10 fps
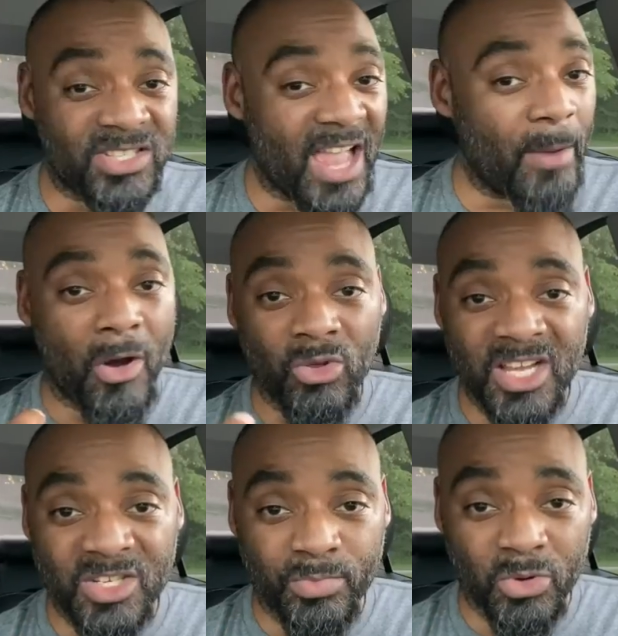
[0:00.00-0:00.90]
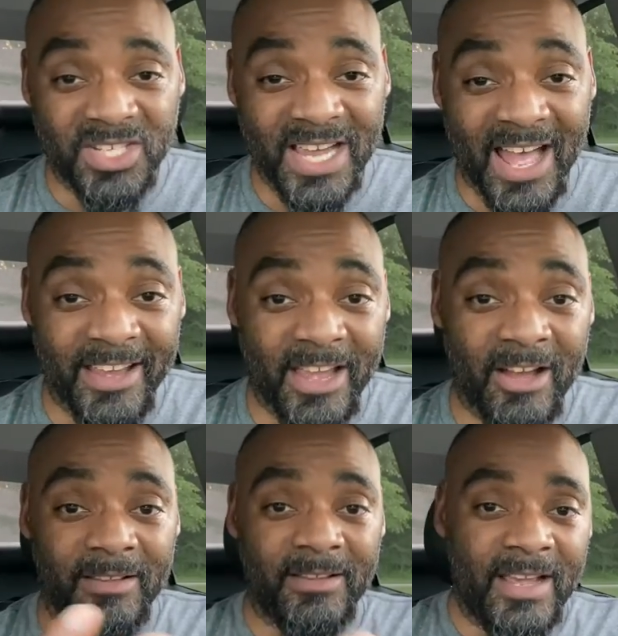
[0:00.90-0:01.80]
like police brutality
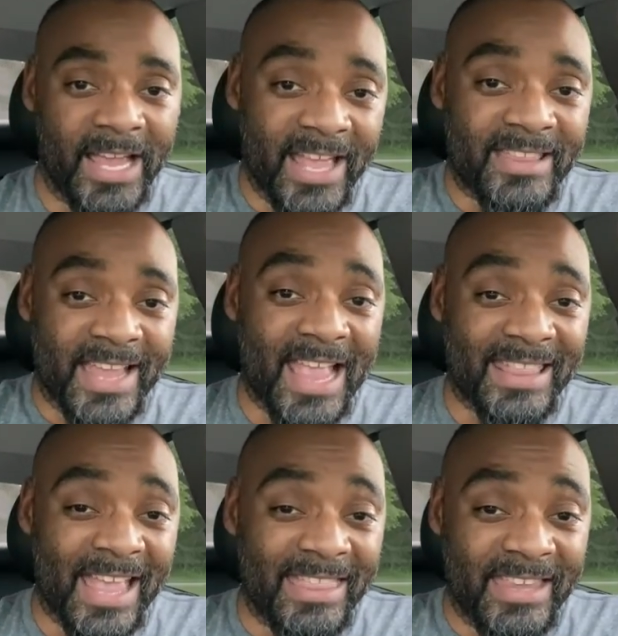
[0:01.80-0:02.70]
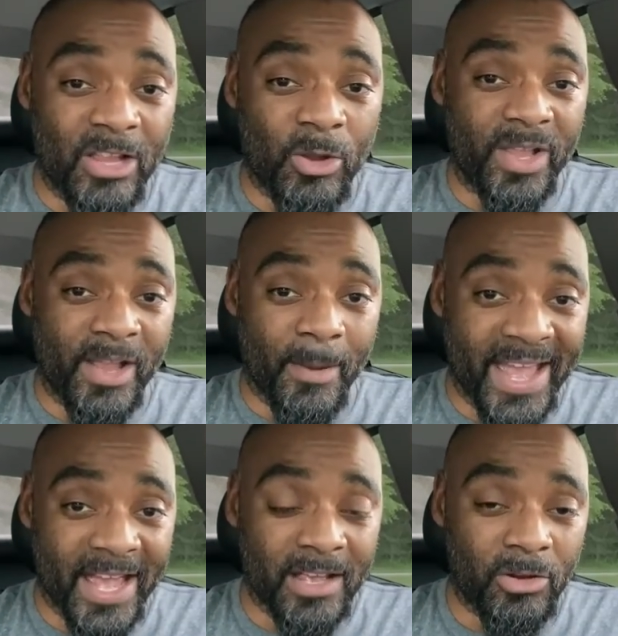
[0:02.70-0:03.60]
or anything like that, dealing with a
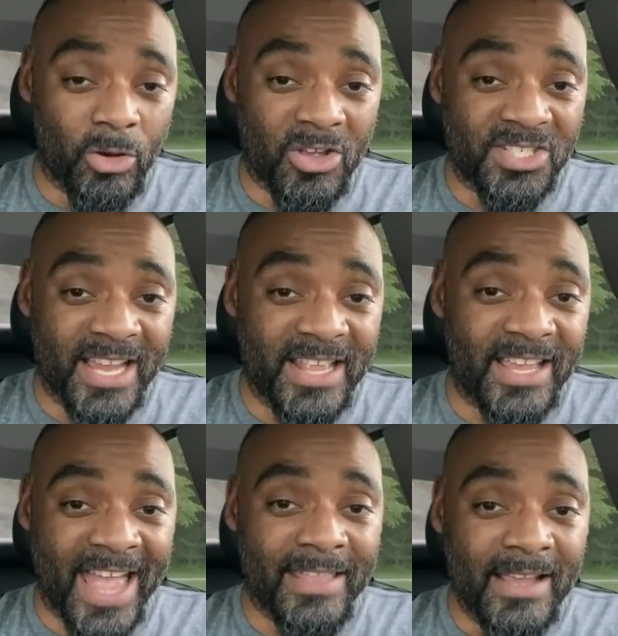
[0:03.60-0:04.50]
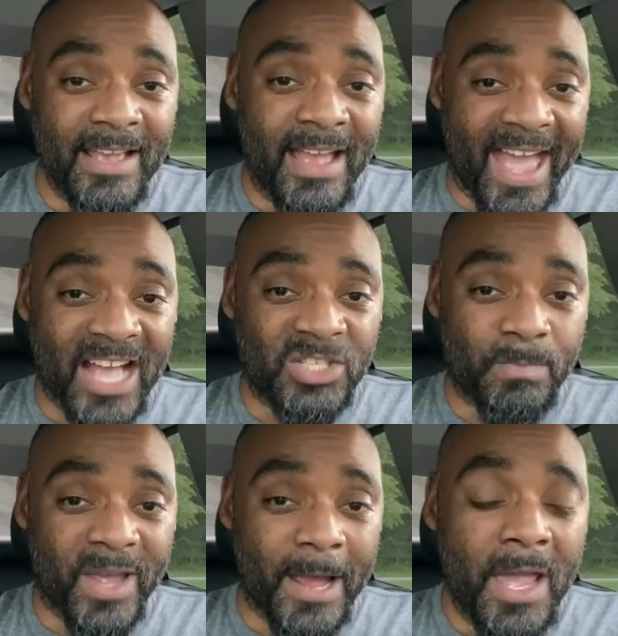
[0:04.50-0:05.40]
man, you know what I'm saying, in that
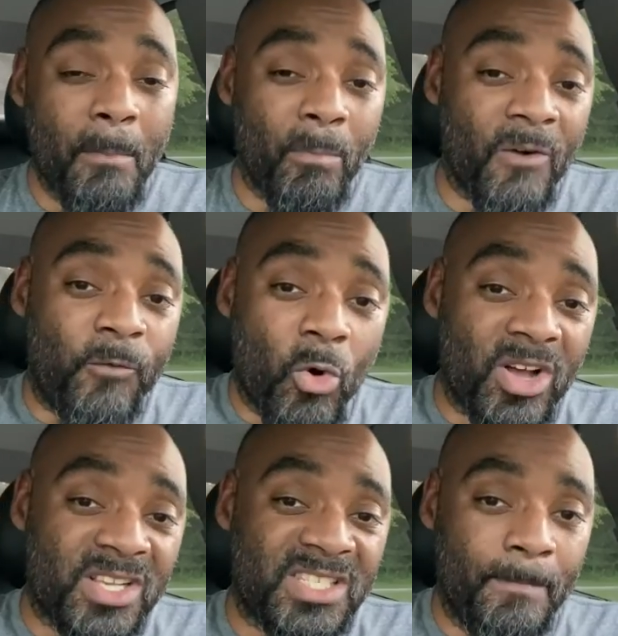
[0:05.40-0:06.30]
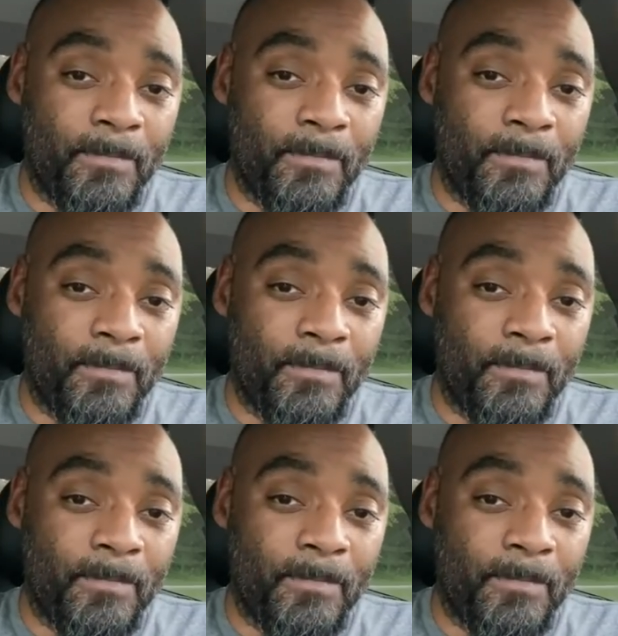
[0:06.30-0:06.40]
aspect. But for us,